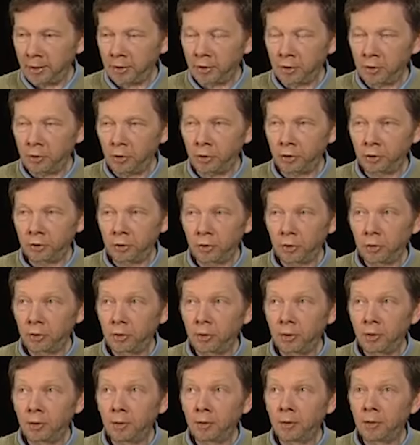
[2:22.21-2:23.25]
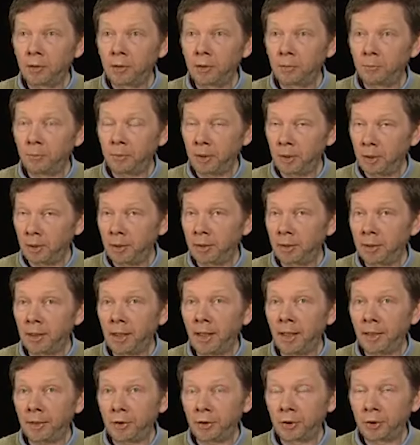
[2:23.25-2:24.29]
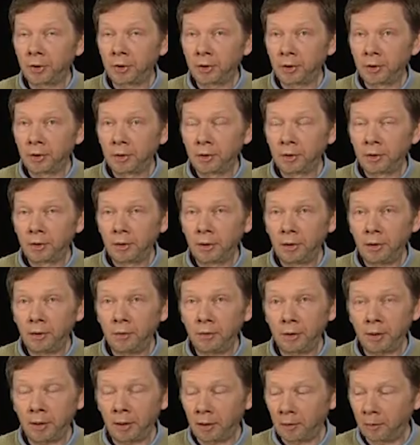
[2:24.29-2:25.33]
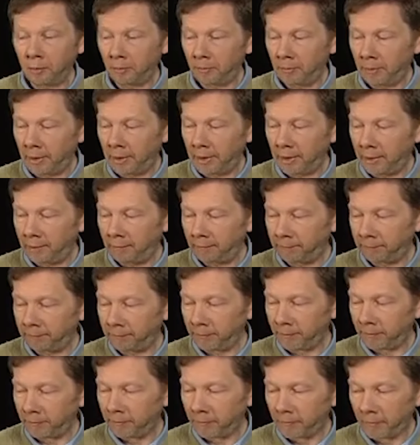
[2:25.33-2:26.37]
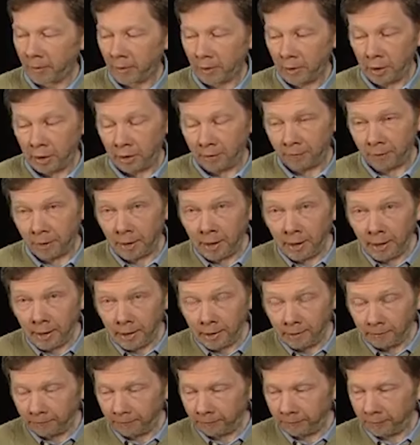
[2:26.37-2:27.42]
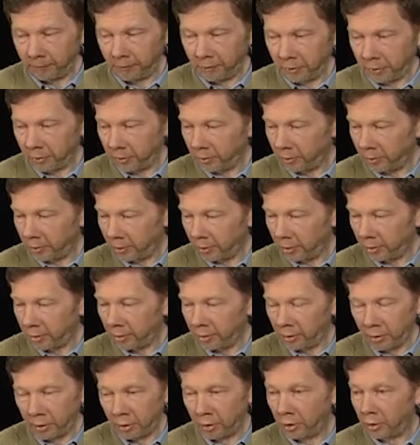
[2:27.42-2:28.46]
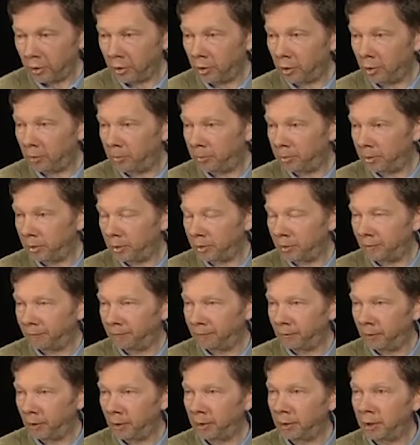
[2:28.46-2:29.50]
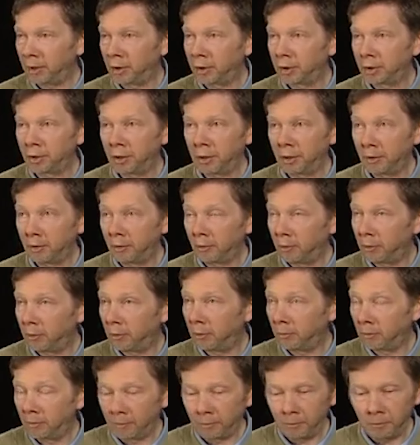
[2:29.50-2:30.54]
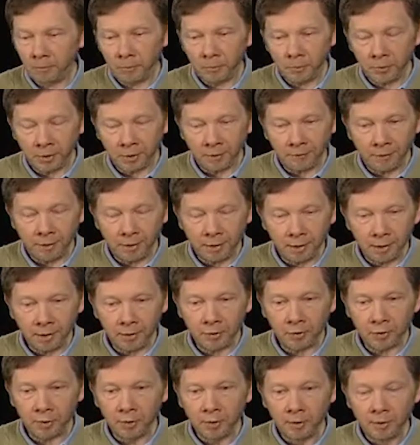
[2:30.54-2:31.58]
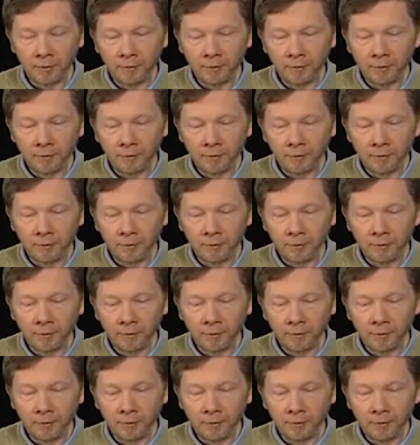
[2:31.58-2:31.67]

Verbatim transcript: is not being attached. You can love, even love, a piece of furniture or whatever it is,